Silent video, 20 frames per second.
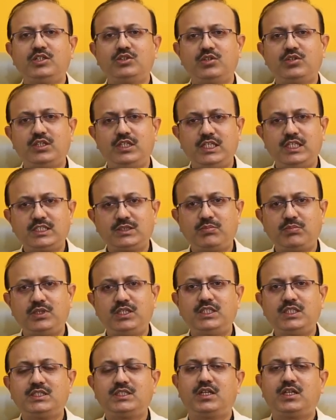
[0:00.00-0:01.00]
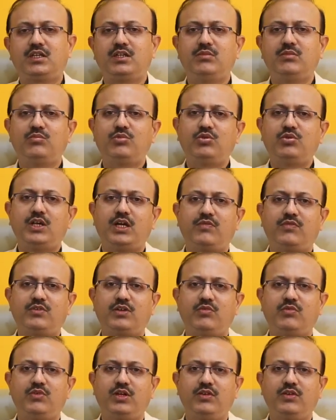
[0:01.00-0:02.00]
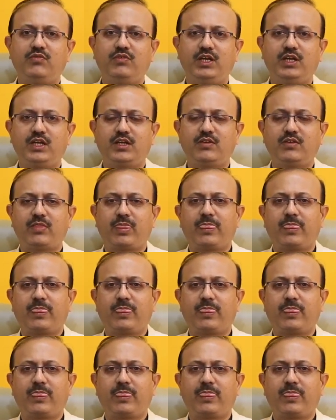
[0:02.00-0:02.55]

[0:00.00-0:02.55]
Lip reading: So these splints are removed after 1 week.